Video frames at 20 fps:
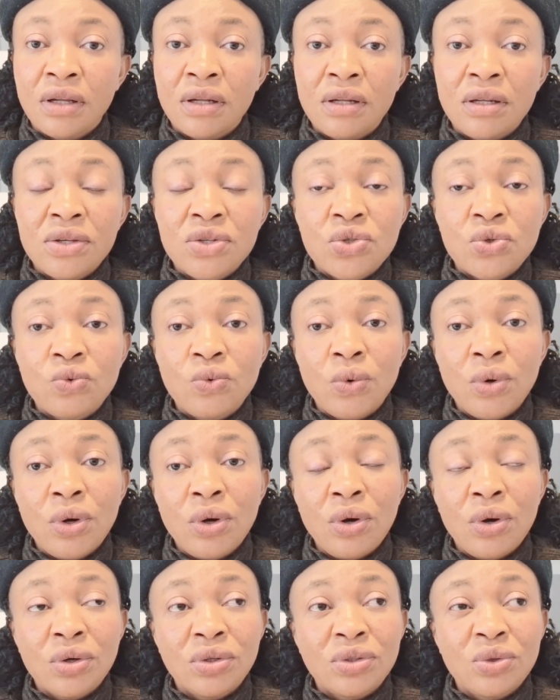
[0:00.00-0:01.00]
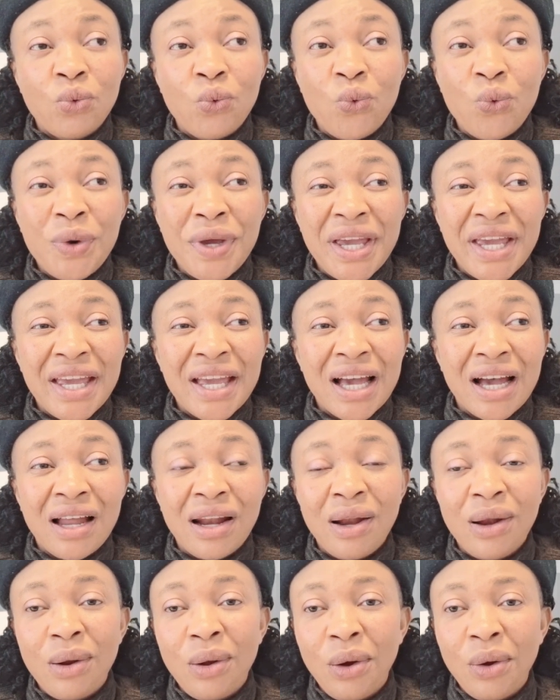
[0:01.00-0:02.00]
This word weigh a
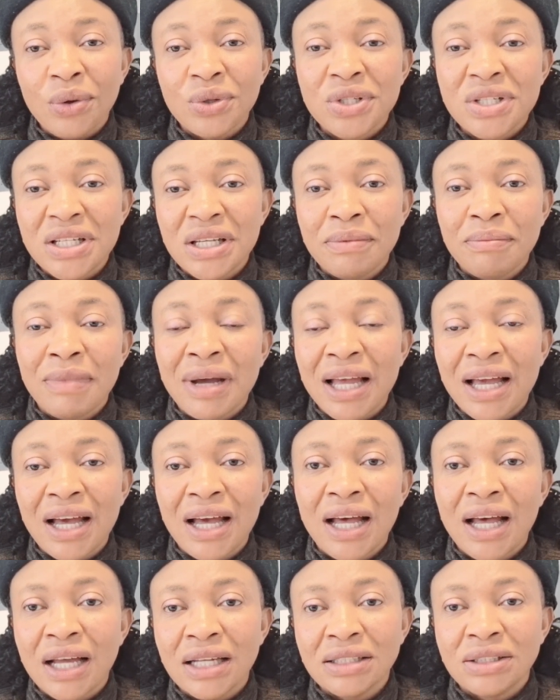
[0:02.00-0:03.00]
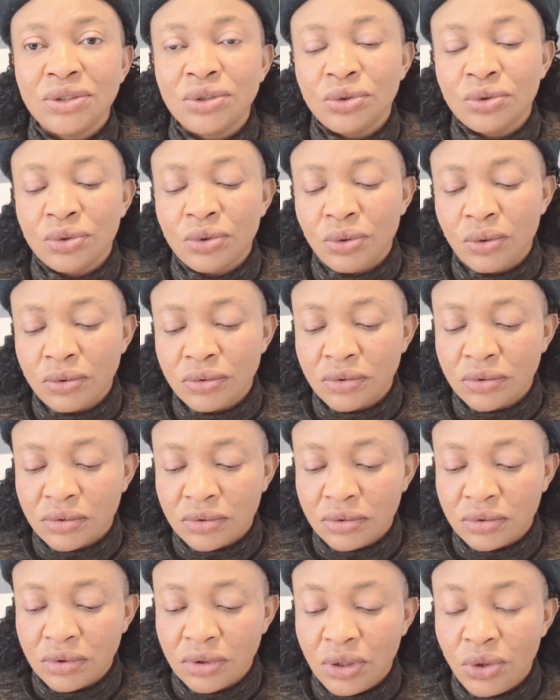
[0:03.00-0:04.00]
lot in my heart, you know.
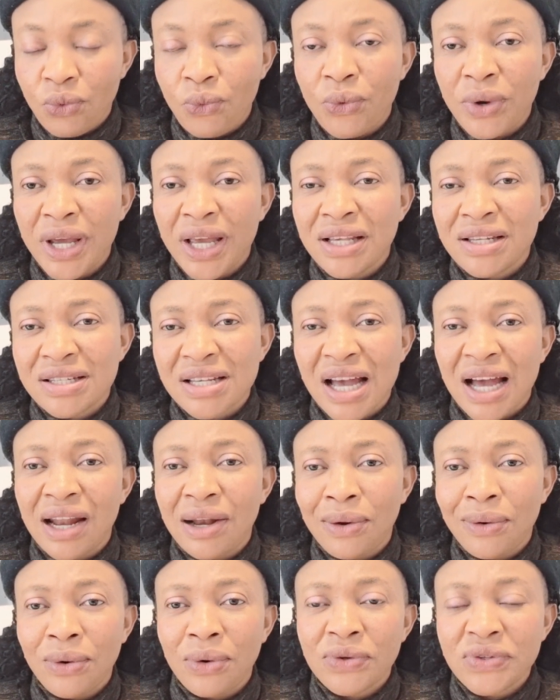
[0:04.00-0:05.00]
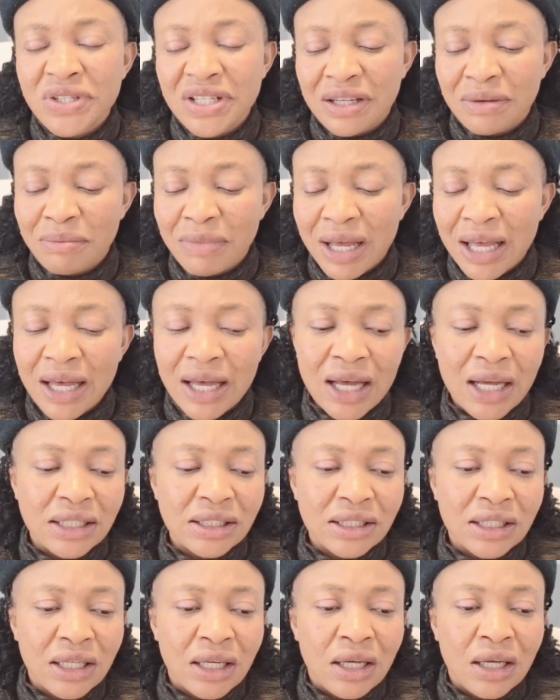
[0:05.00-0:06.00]
It weighs a lot in my heart.
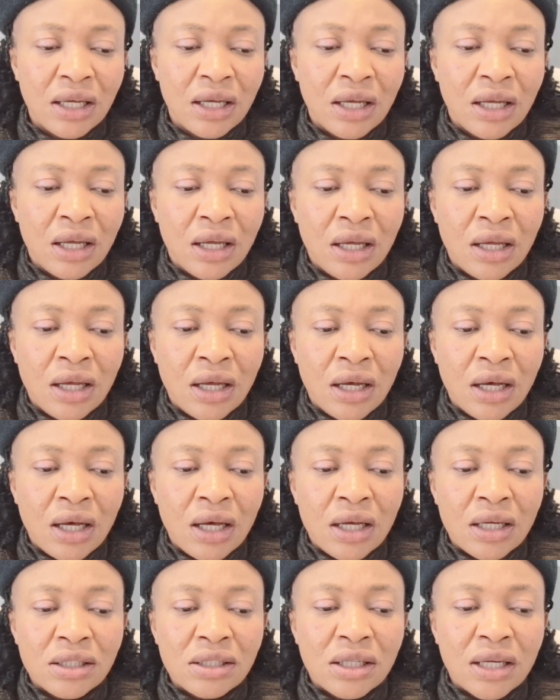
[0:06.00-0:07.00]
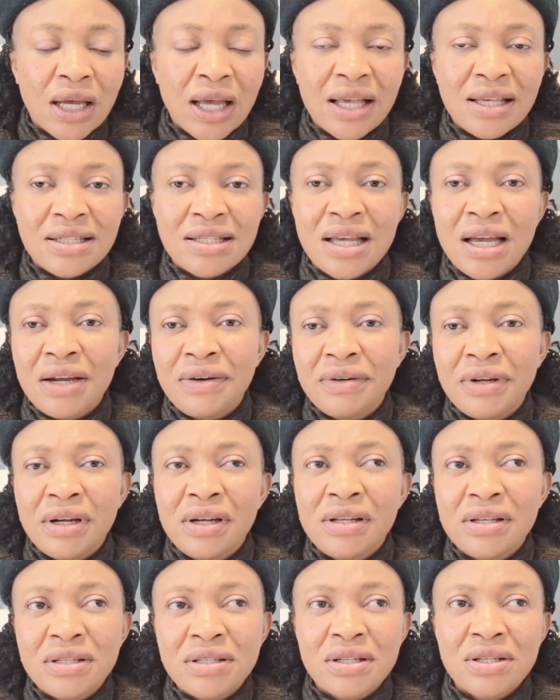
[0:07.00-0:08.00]
And as I
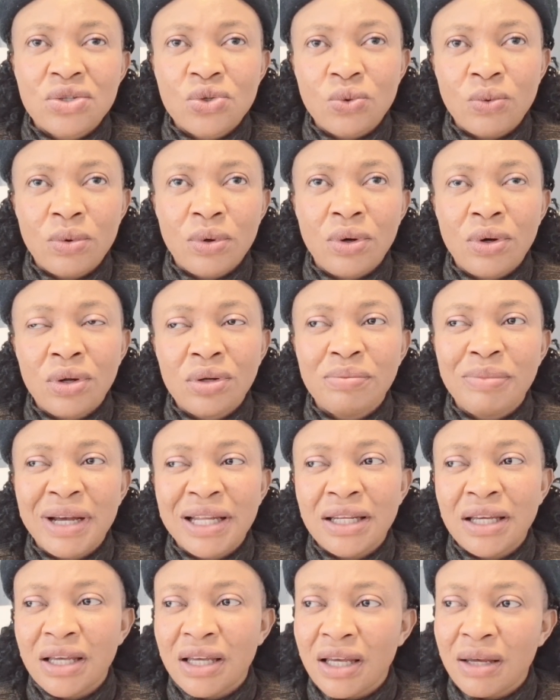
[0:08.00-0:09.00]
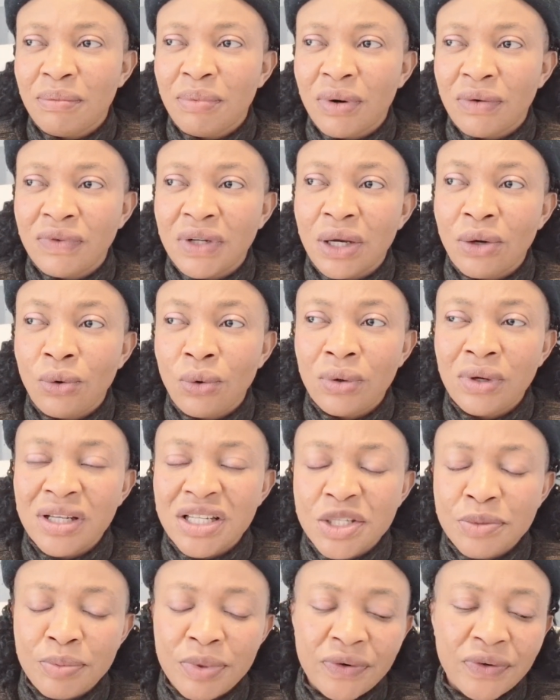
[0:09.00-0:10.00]
release this word by the help of the Holy
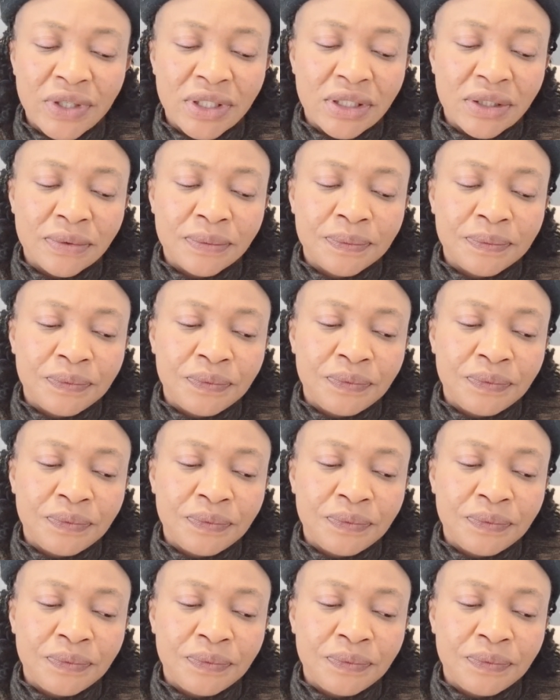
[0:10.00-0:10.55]
Spirit,